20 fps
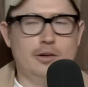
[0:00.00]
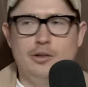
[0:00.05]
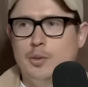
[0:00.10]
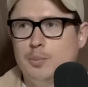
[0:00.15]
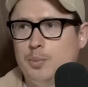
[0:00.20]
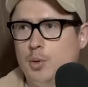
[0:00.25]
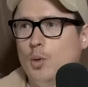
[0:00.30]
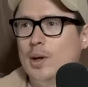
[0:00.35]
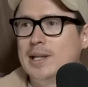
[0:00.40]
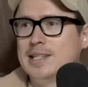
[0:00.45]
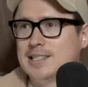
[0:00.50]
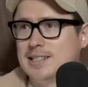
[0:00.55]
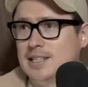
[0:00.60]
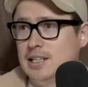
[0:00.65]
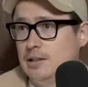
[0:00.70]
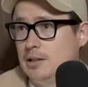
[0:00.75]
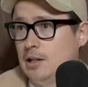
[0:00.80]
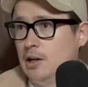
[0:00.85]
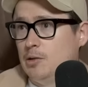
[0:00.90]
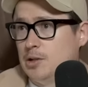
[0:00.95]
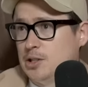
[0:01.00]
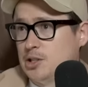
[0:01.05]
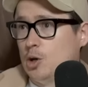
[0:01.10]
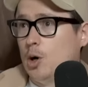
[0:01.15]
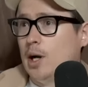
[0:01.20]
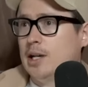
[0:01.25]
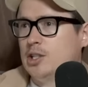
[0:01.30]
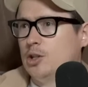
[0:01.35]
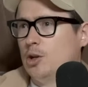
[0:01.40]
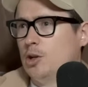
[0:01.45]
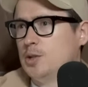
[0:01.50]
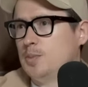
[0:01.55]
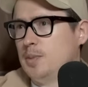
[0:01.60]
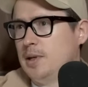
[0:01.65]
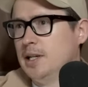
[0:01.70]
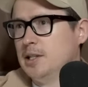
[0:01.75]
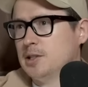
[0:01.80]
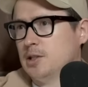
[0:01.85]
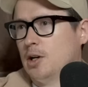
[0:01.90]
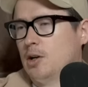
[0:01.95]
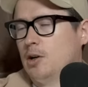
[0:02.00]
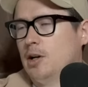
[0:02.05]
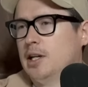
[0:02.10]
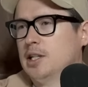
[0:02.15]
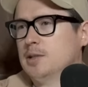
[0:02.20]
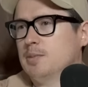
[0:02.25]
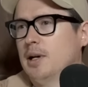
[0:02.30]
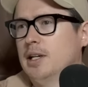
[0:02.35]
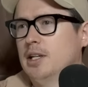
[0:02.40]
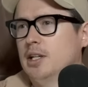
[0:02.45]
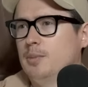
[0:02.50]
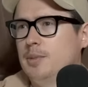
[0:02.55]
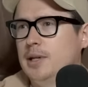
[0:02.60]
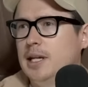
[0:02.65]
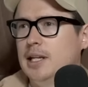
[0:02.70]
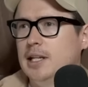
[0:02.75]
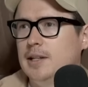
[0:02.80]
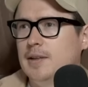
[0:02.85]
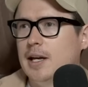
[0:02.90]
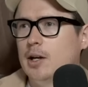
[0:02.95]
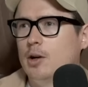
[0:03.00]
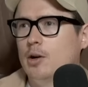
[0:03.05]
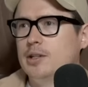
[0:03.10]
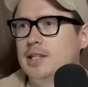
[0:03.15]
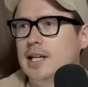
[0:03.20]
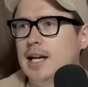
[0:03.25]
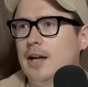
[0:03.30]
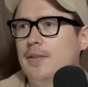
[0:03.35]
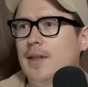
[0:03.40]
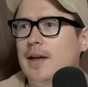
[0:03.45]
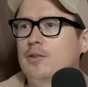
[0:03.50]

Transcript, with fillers: the points that are assigned to those picks. Like I yep. explained at the beginning, they go down.